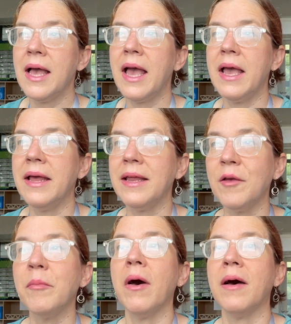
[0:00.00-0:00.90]
And
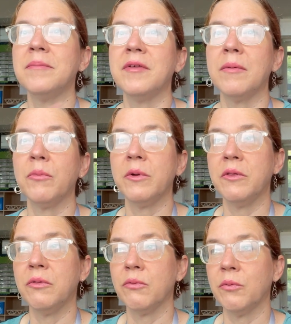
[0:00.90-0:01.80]
it popped up
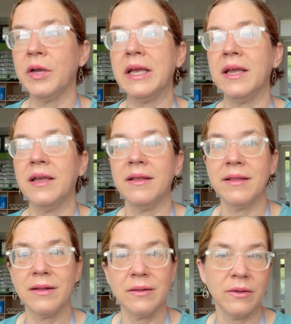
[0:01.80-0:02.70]
with three
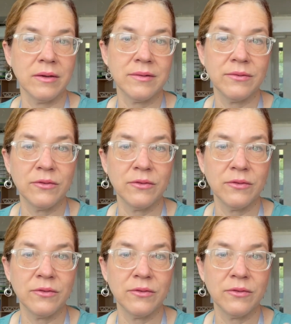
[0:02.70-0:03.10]
that looked